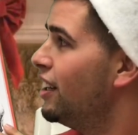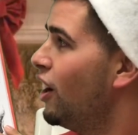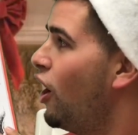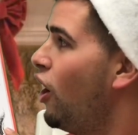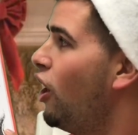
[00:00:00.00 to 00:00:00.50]

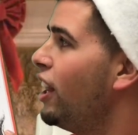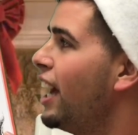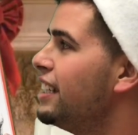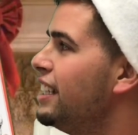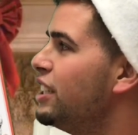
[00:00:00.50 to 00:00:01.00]
All
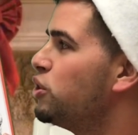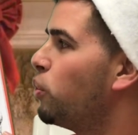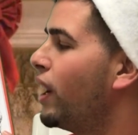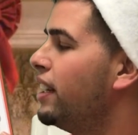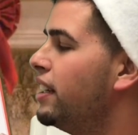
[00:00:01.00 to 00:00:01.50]
I need is
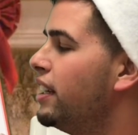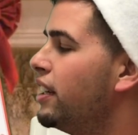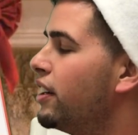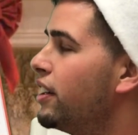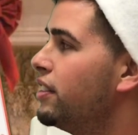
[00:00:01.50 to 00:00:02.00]

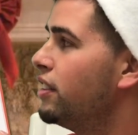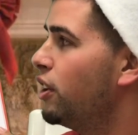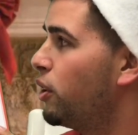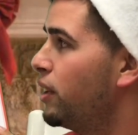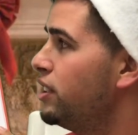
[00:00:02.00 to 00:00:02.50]
reindeer.
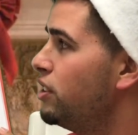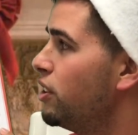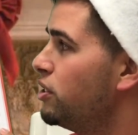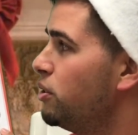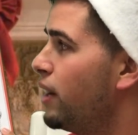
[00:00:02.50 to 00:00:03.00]
The Grinch
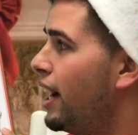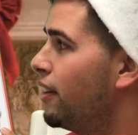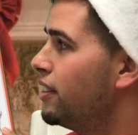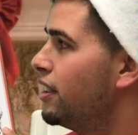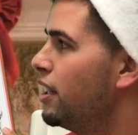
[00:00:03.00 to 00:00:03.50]
looked
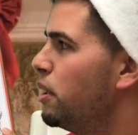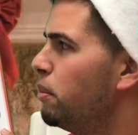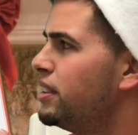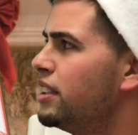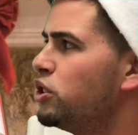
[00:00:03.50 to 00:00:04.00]
around,
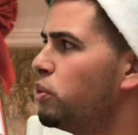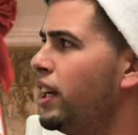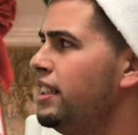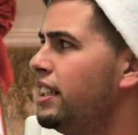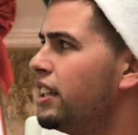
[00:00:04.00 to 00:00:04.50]
but since
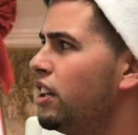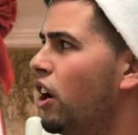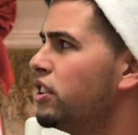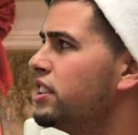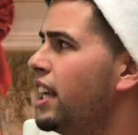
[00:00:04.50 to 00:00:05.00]
reindeer
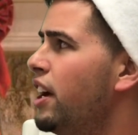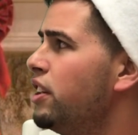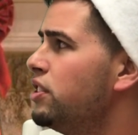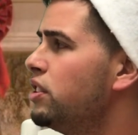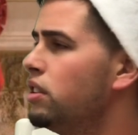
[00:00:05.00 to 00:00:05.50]
are
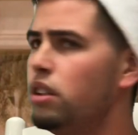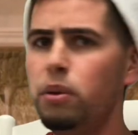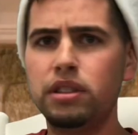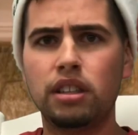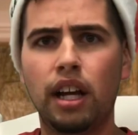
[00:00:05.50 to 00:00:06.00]
scarce, there
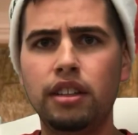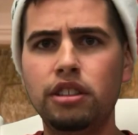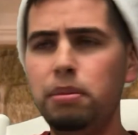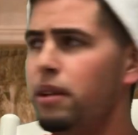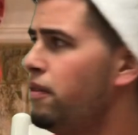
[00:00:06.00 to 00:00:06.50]
was none
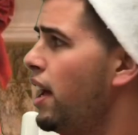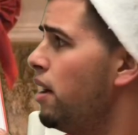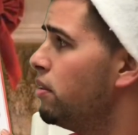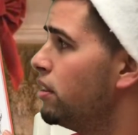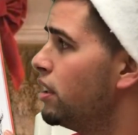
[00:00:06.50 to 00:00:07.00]
to be
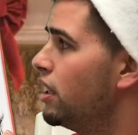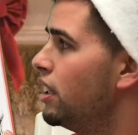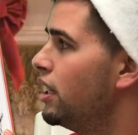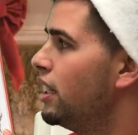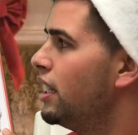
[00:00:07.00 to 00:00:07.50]
found.
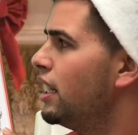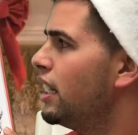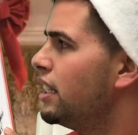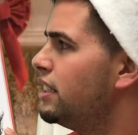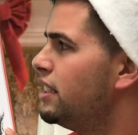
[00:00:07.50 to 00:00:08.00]

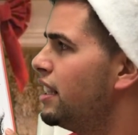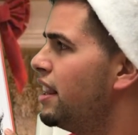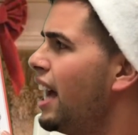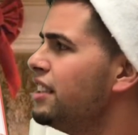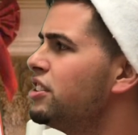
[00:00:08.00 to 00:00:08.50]
Did
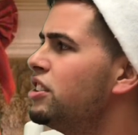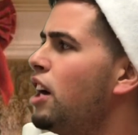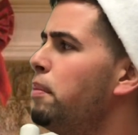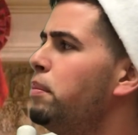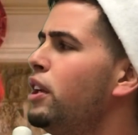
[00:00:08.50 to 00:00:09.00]
that
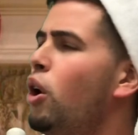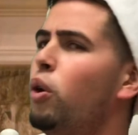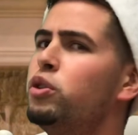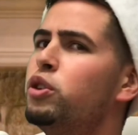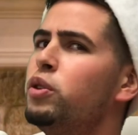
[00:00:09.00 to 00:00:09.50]
stop the
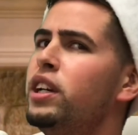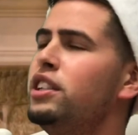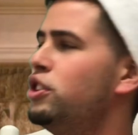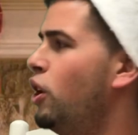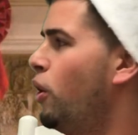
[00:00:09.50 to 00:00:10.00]
old
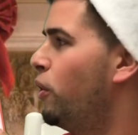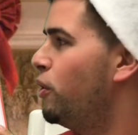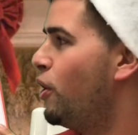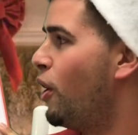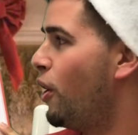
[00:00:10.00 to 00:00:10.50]
Grinch? Oh
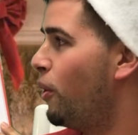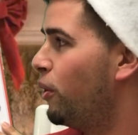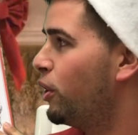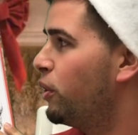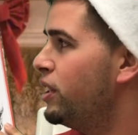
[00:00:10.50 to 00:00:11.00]
no,
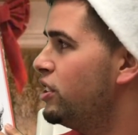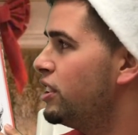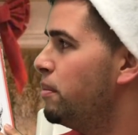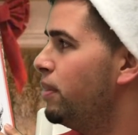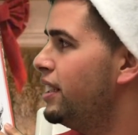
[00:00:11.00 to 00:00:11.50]
the Grinch
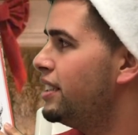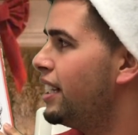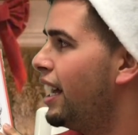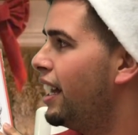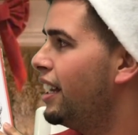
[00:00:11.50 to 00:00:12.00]
simply
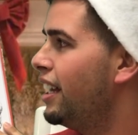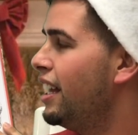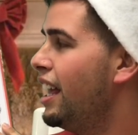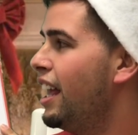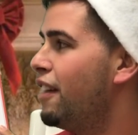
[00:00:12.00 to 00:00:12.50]
said,
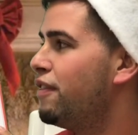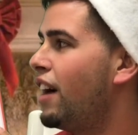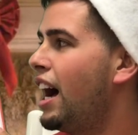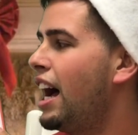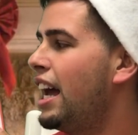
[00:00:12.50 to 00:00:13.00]
if
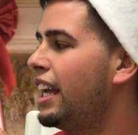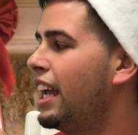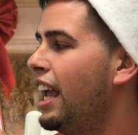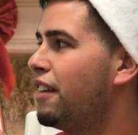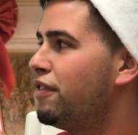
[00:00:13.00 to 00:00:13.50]
I
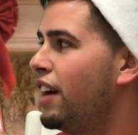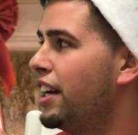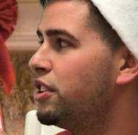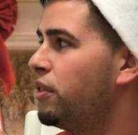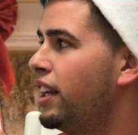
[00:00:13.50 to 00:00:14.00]
can't
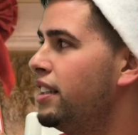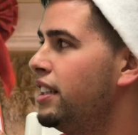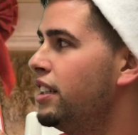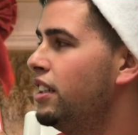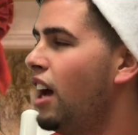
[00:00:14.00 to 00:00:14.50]
find a
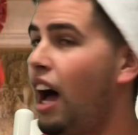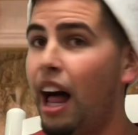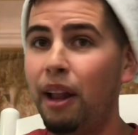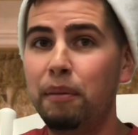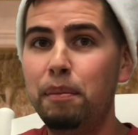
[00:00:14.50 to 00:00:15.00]
reindeer,
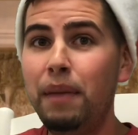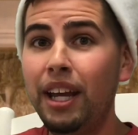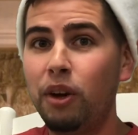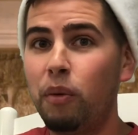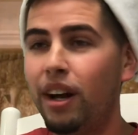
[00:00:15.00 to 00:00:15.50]
I'll
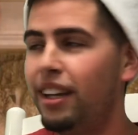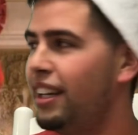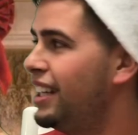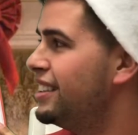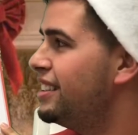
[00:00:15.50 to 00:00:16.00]
make one
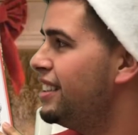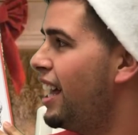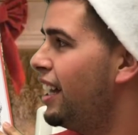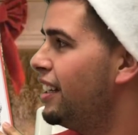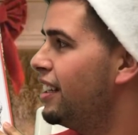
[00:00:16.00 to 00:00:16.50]

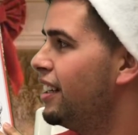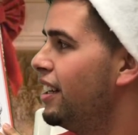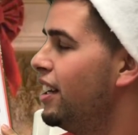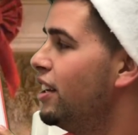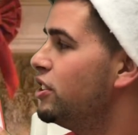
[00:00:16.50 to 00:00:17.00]
instead.
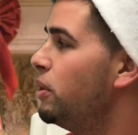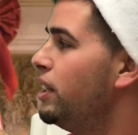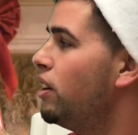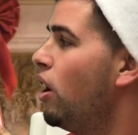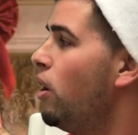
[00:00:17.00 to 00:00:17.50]
So
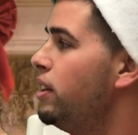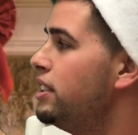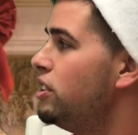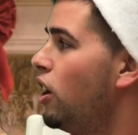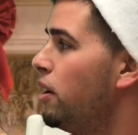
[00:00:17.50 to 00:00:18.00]
he called
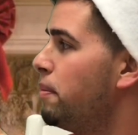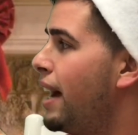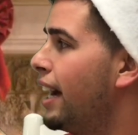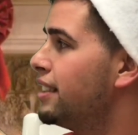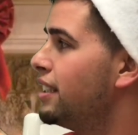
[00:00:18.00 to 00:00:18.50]
his dog
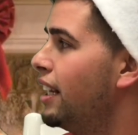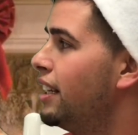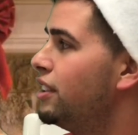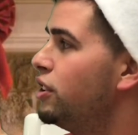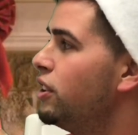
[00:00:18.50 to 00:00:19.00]
Max, and
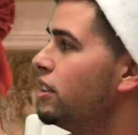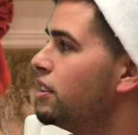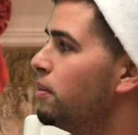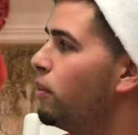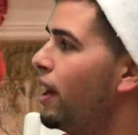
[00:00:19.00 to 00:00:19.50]
then took
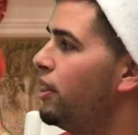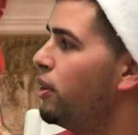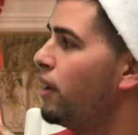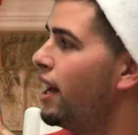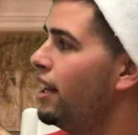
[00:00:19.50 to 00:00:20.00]
some red
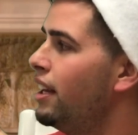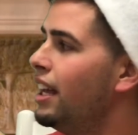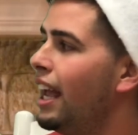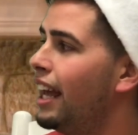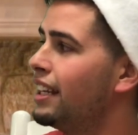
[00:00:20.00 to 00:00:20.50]
thread,
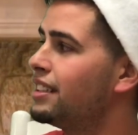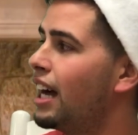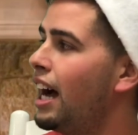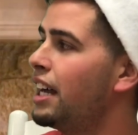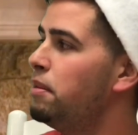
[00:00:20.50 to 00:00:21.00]
and he
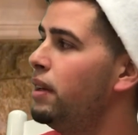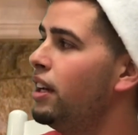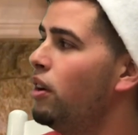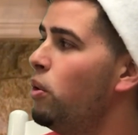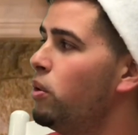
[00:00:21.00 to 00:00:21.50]
tied a
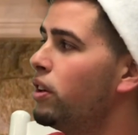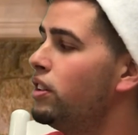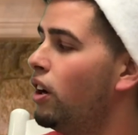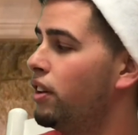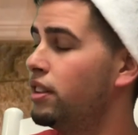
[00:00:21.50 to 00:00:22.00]
big
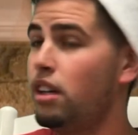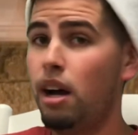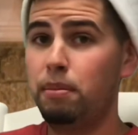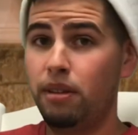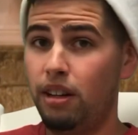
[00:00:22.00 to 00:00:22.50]
horn on the
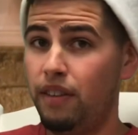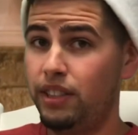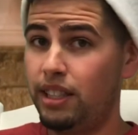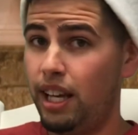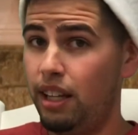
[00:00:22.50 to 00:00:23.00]
top of
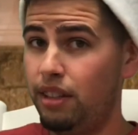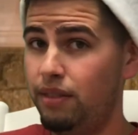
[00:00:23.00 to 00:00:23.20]
his head.